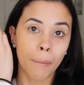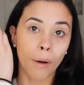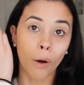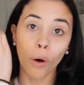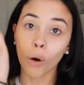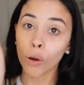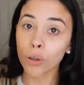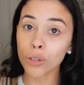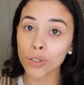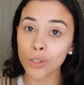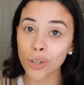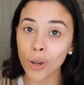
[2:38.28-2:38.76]

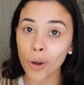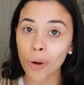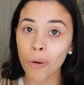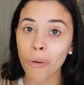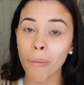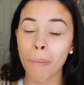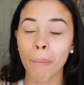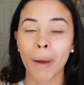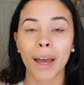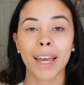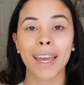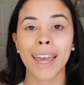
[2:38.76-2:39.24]

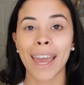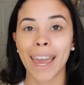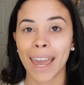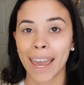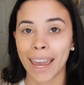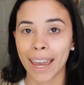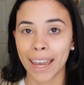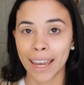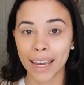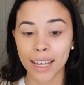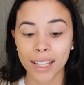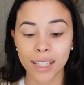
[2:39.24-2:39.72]
Also, my
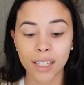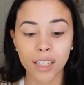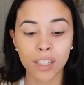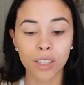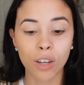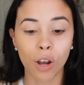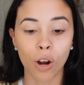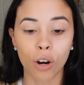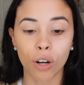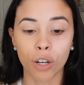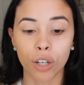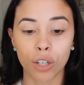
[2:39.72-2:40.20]

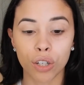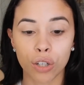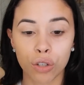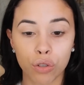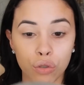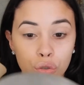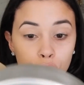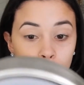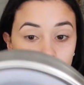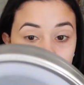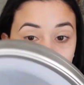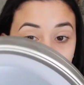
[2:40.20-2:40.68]
hands are
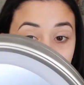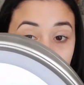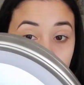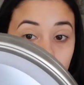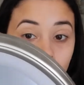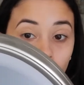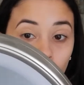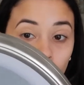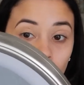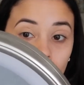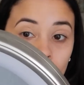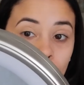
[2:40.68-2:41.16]
extremely
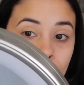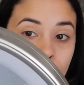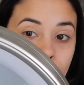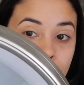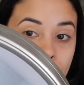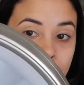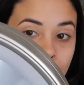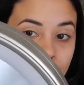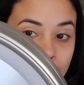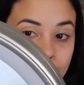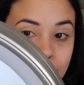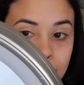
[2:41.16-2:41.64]
more
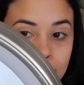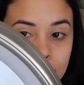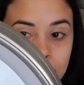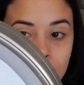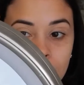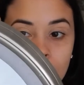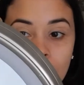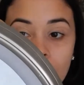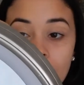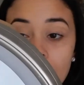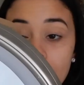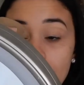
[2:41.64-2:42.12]
light
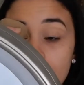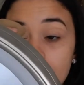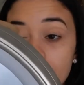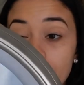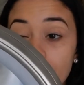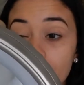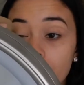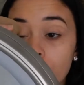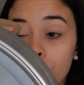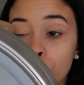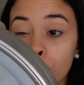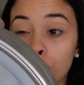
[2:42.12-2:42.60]

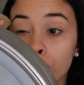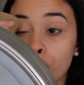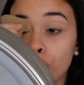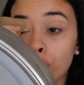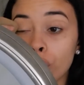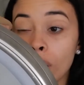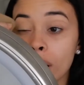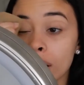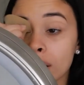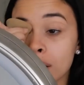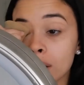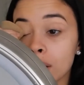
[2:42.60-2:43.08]
than the
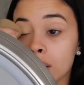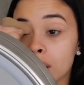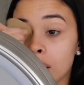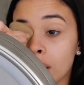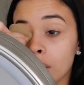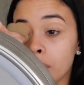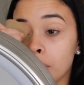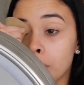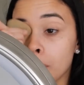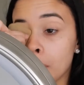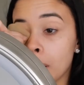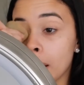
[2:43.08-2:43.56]
rest
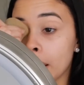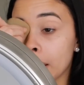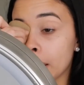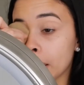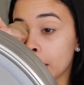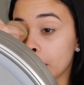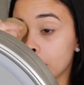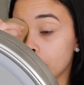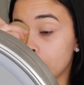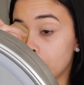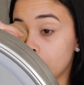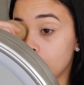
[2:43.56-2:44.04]
of
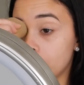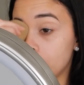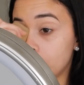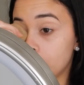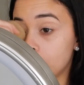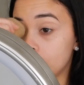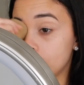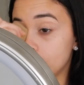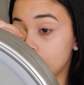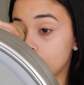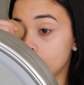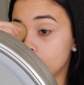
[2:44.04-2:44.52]
my
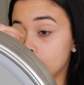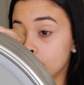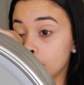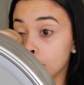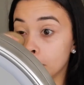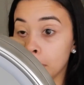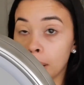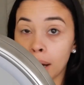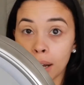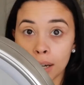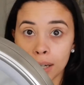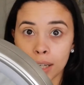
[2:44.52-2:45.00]

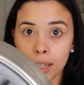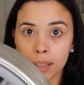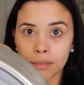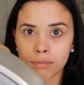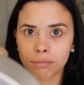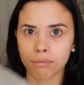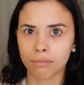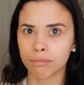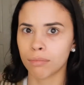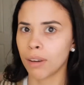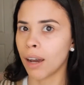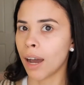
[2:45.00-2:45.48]
body.
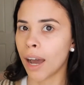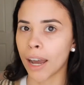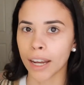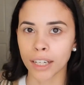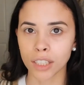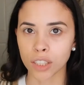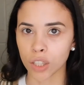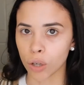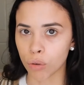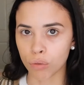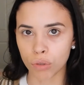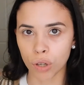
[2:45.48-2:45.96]
I
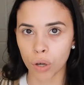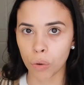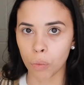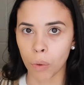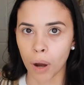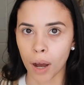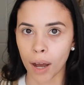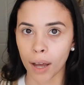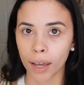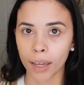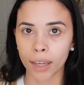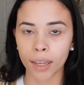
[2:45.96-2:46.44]
don't know
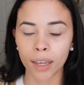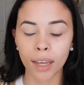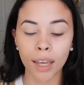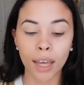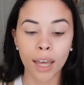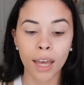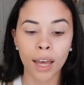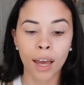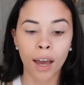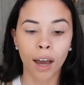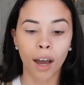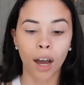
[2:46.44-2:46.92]
why.
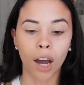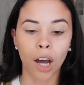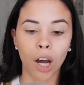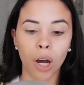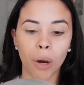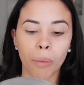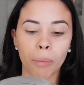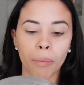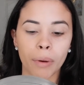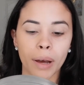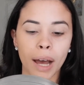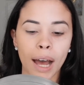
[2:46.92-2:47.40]

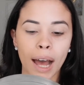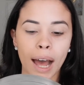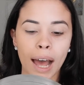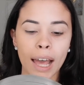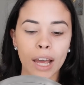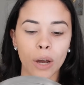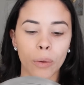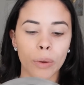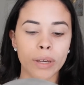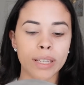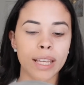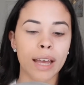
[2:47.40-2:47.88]

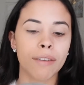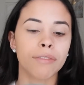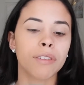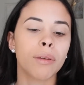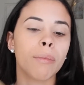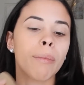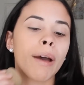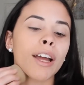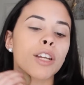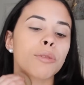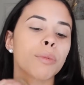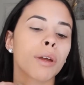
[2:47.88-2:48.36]
I always have
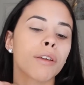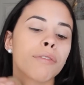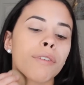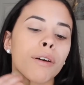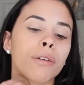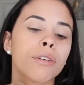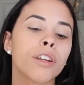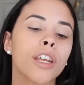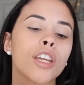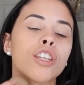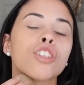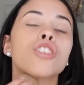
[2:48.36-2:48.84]
to match my
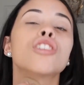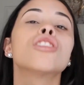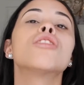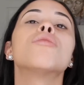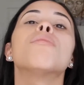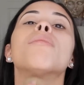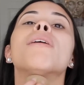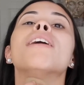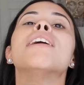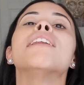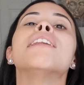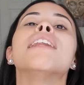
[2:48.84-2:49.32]
foundation
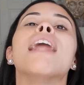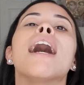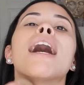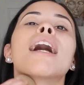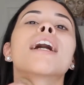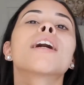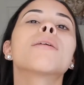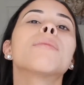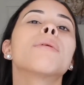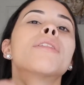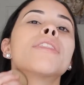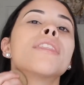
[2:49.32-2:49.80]
to my
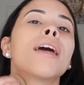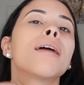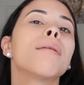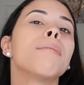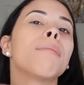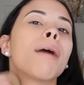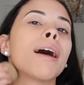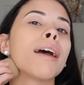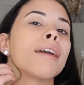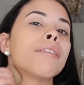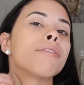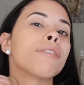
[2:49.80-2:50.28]
neck, but
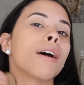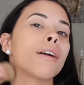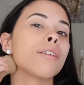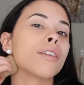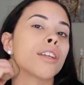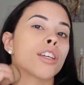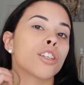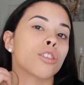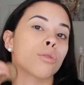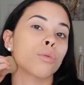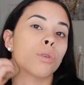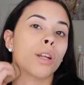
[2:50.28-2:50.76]
then my
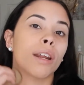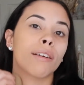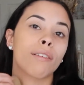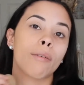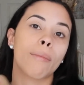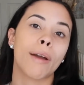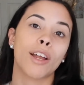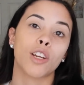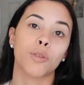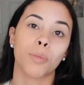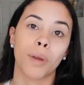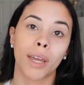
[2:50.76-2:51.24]
foundation will never
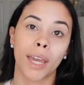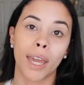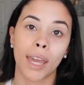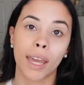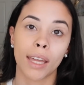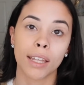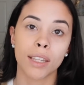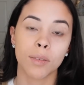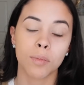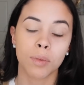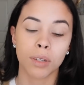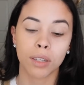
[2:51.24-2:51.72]
match my
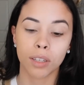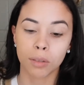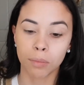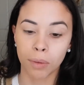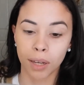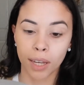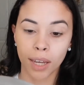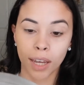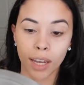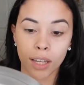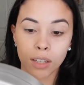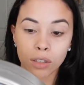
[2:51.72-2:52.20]
hands because
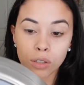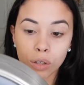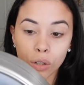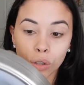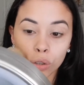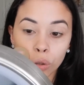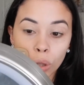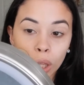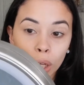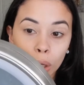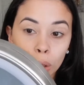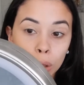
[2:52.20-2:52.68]
my hands
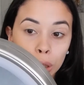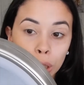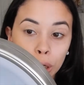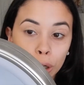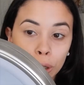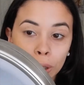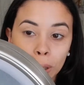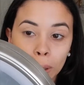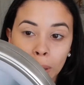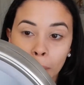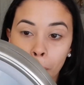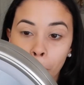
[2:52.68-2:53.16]
are like
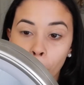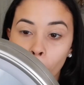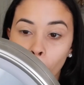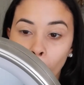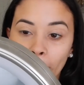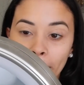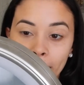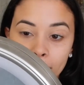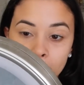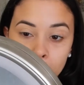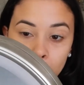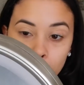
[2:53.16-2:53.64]
literally
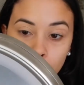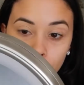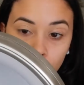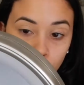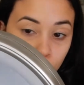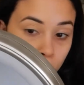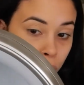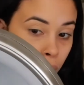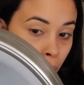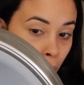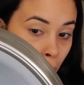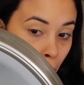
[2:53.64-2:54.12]
white as a
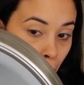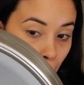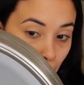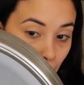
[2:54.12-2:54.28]
ghost.